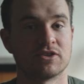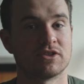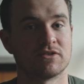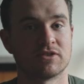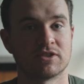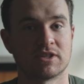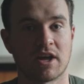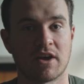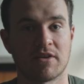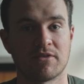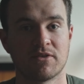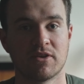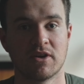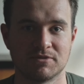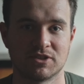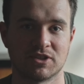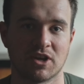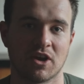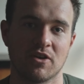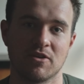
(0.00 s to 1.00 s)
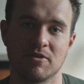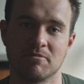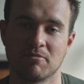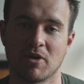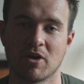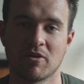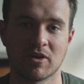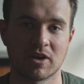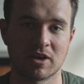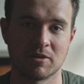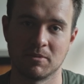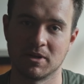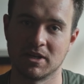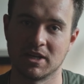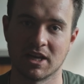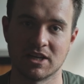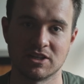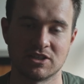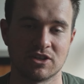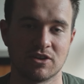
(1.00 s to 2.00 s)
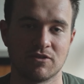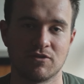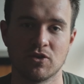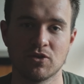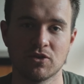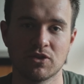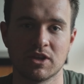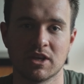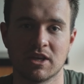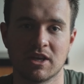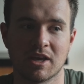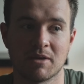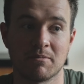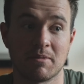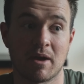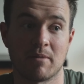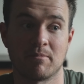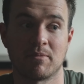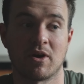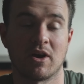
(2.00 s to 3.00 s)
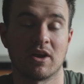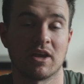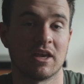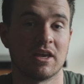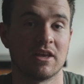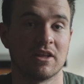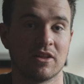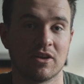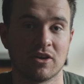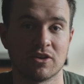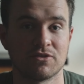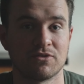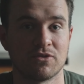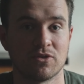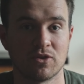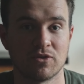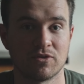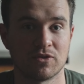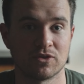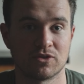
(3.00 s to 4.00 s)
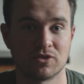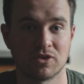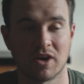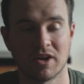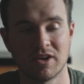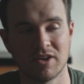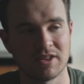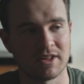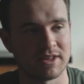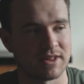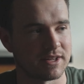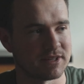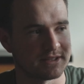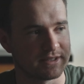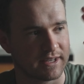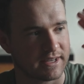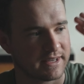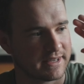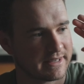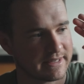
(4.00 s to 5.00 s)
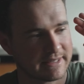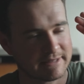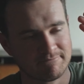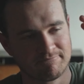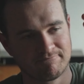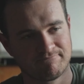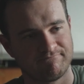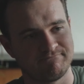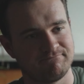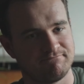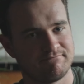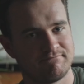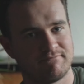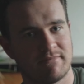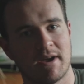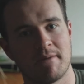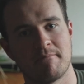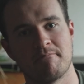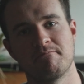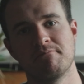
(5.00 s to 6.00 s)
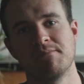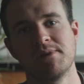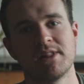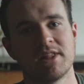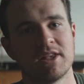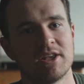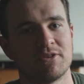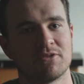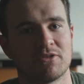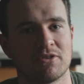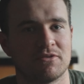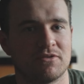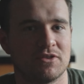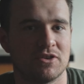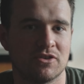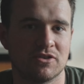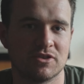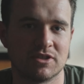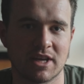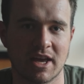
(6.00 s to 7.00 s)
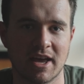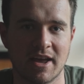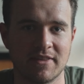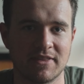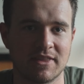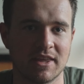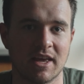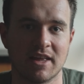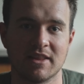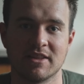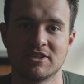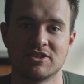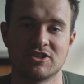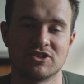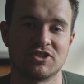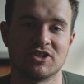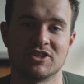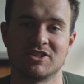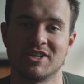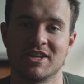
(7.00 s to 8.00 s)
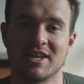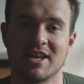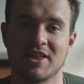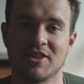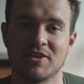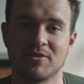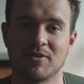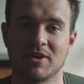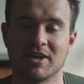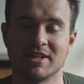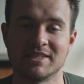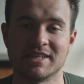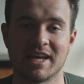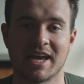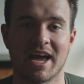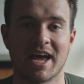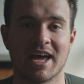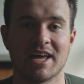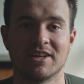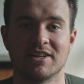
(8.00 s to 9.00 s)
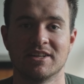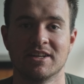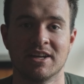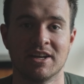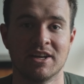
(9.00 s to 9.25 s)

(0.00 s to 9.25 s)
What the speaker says: of stuff. So my recommendation, if you're thinking about buying a Helios-44-2, I know that there's a million reviews out there. This is just another one to add